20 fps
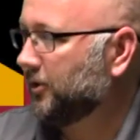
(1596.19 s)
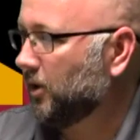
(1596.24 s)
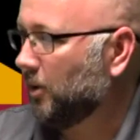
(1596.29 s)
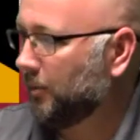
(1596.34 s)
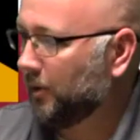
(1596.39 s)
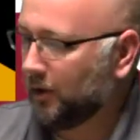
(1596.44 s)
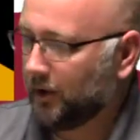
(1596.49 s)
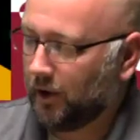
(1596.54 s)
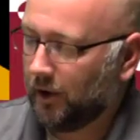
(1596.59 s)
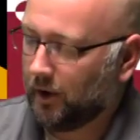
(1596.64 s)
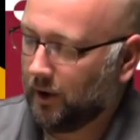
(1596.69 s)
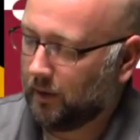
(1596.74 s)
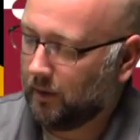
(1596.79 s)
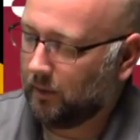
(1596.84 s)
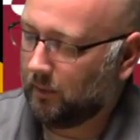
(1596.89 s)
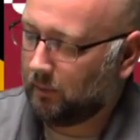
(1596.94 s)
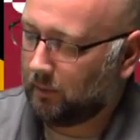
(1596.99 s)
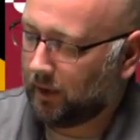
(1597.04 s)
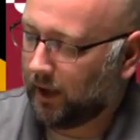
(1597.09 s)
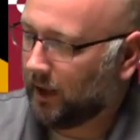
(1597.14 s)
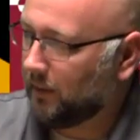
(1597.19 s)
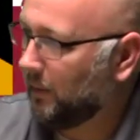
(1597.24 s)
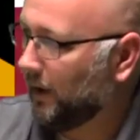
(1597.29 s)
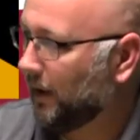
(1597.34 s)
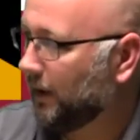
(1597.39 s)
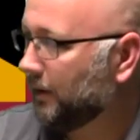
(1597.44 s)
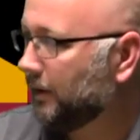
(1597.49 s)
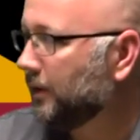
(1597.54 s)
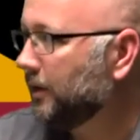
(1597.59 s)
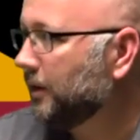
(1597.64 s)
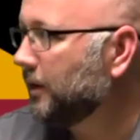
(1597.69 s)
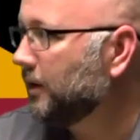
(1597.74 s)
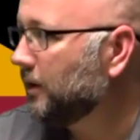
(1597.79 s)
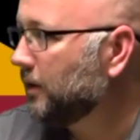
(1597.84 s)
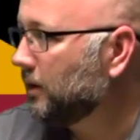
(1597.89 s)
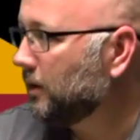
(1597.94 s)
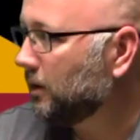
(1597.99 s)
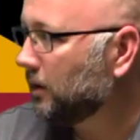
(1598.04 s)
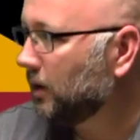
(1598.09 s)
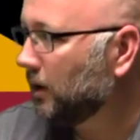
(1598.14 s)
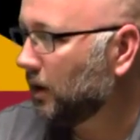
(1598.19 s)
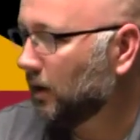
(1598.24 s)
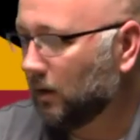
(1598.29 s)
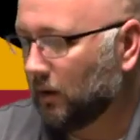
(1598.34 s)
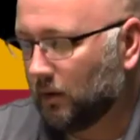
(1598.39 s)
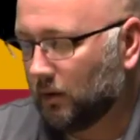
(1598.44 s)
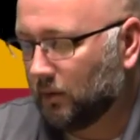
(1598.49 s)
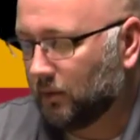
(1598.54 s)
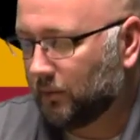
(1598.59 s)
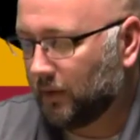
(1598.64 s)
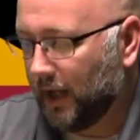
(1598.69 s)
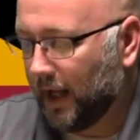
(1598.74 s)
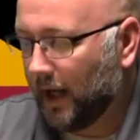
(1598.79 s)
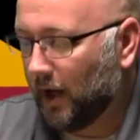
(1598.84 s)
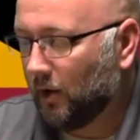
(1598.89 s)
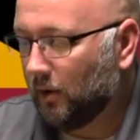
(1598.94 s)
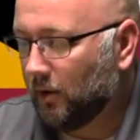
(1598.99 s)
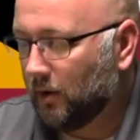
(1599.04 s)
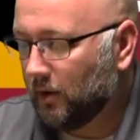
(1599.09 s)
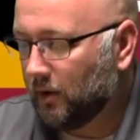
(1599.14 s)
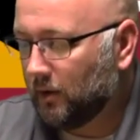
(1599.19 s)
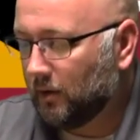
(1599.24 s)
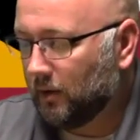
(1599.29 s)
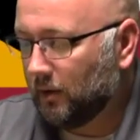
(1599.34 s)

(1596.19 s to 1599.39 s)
So I'm going to go to Brandman for now.